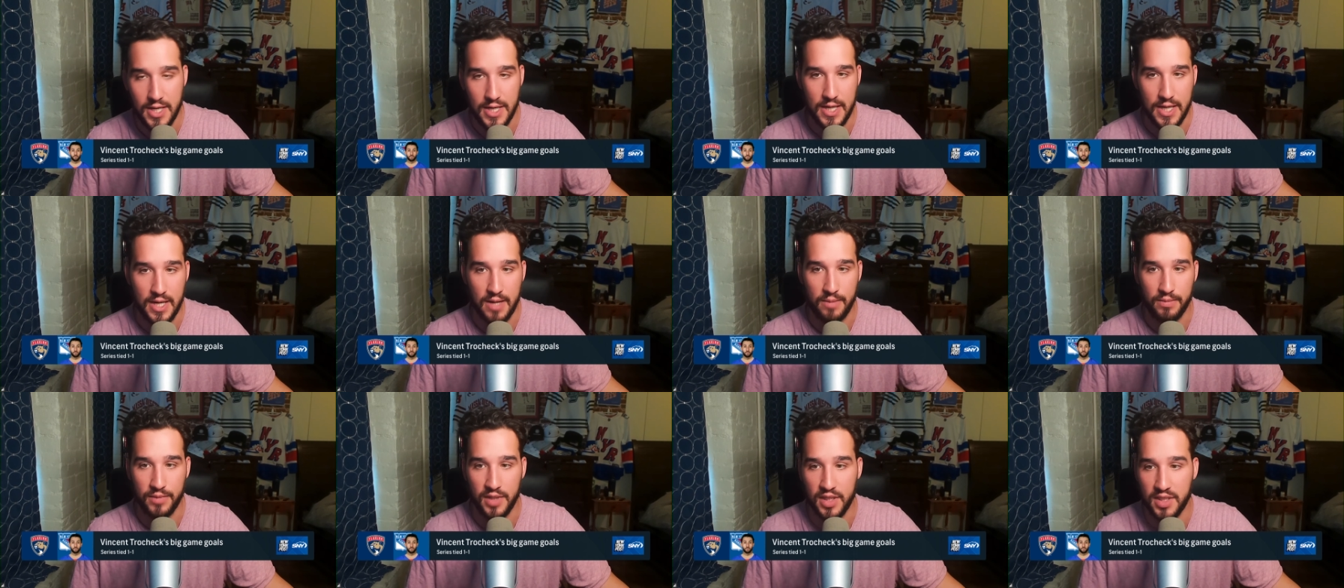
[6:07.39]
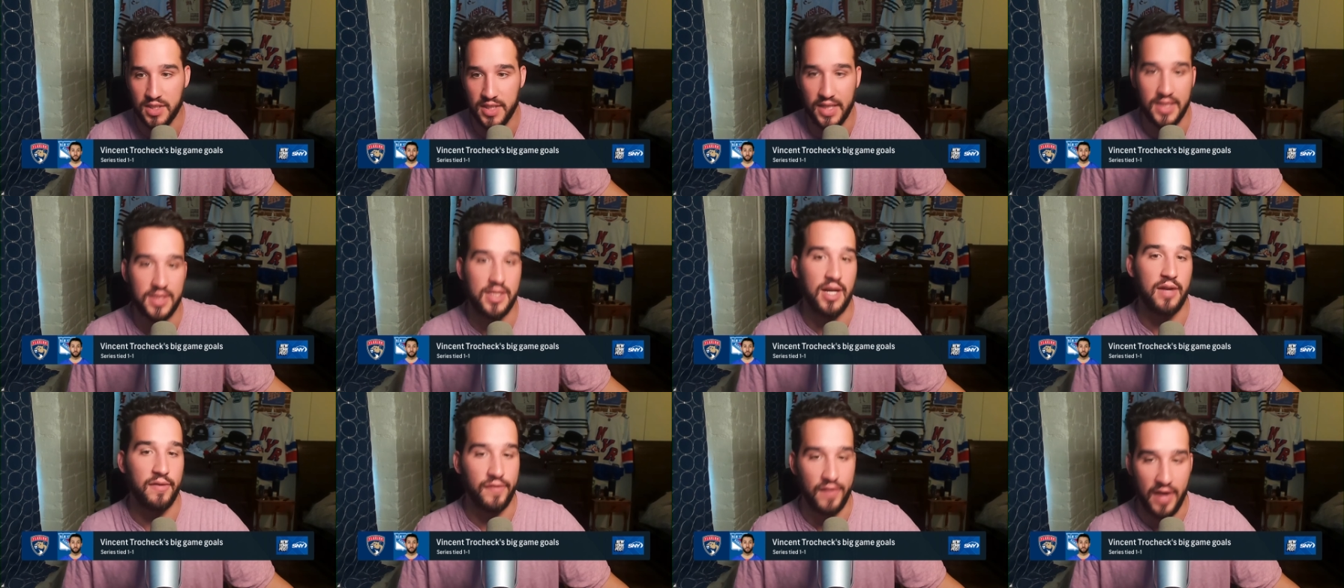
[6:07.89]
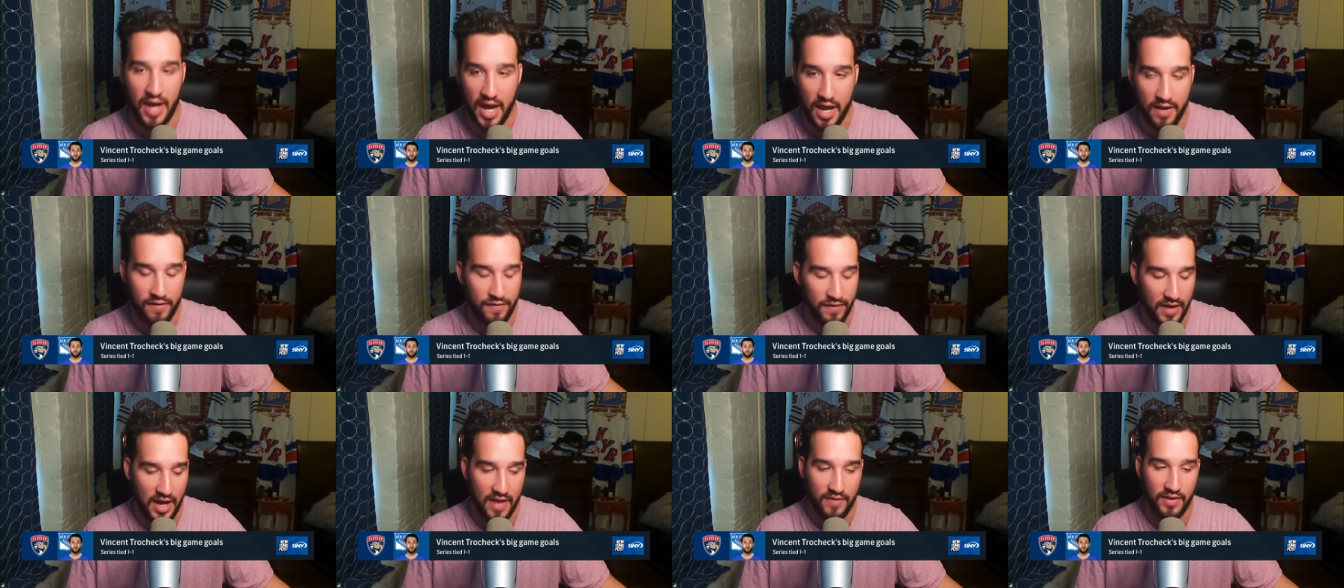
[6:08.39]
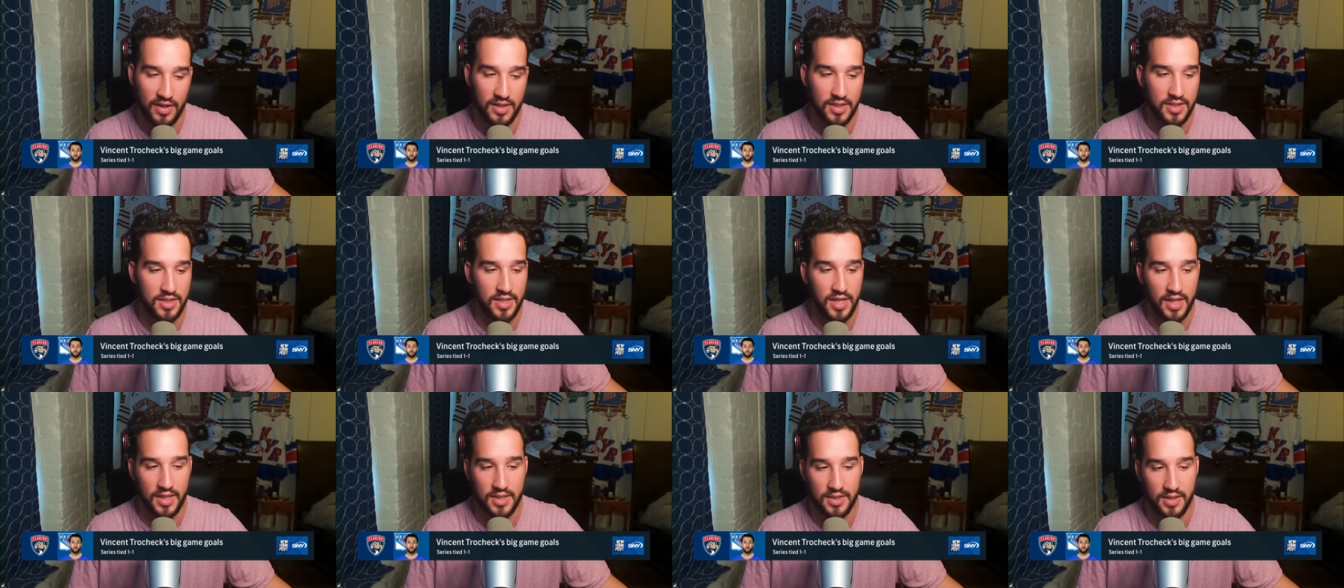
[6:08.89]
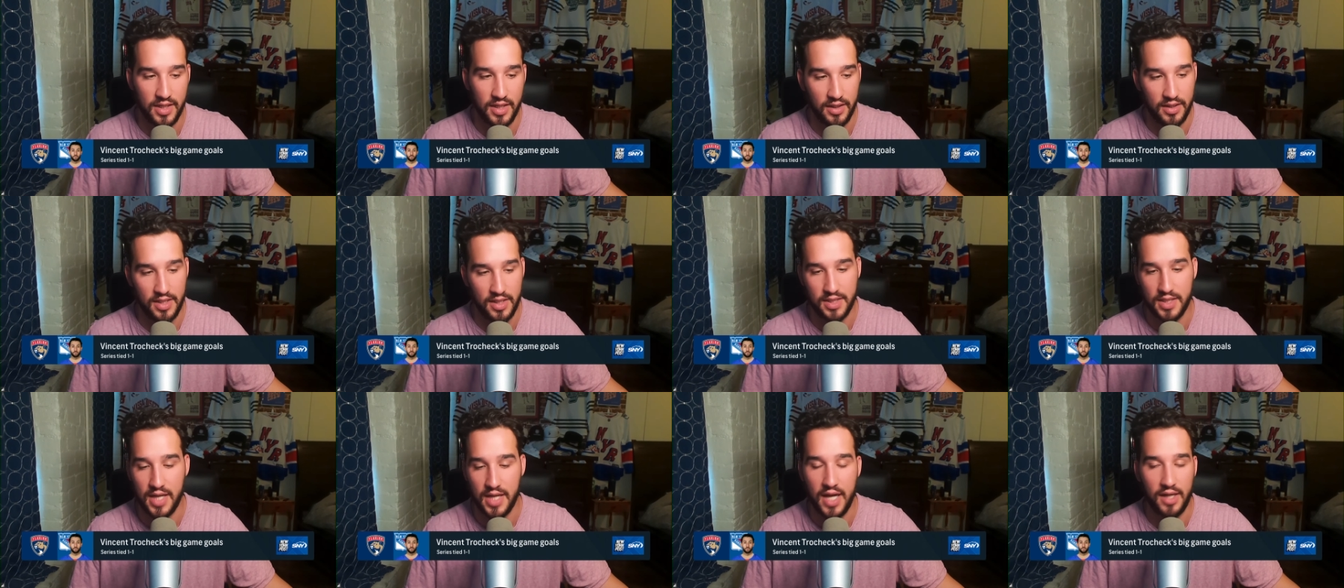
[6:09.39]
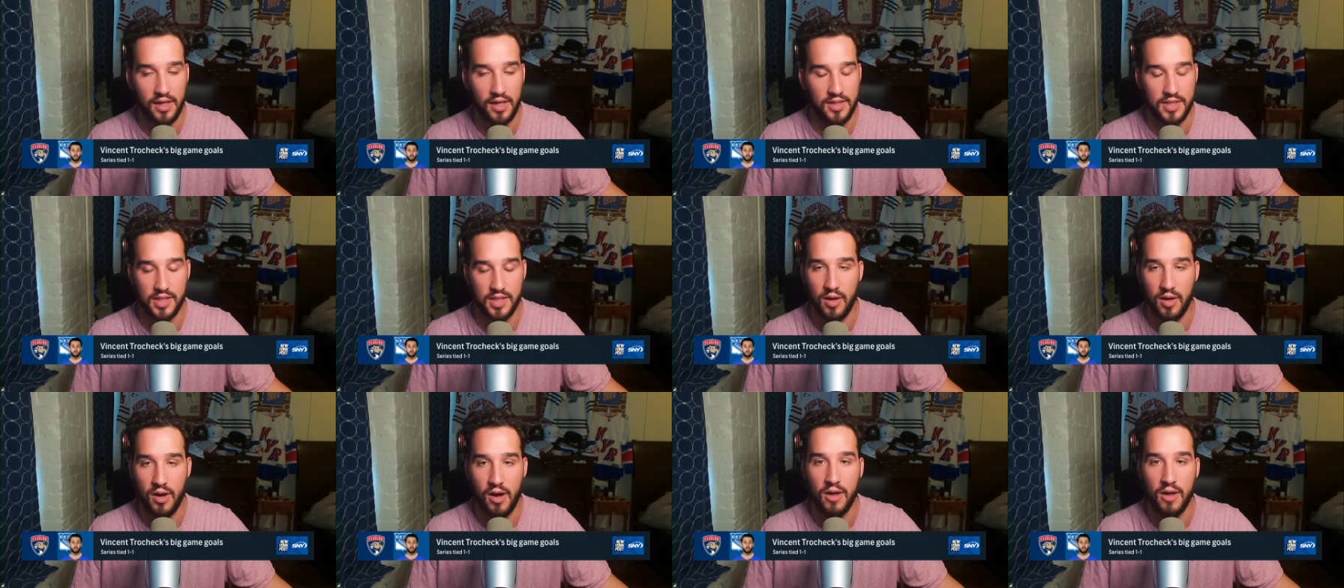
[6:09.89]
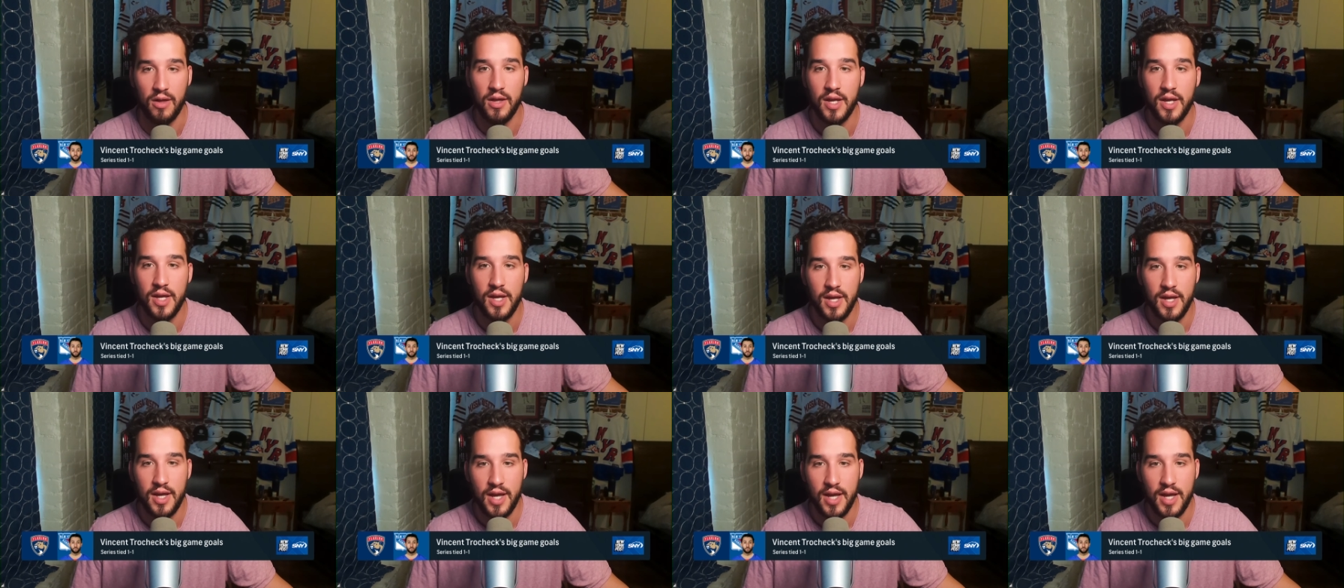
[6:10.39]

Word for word: um, the six on five, five on six. Like this guy does it all.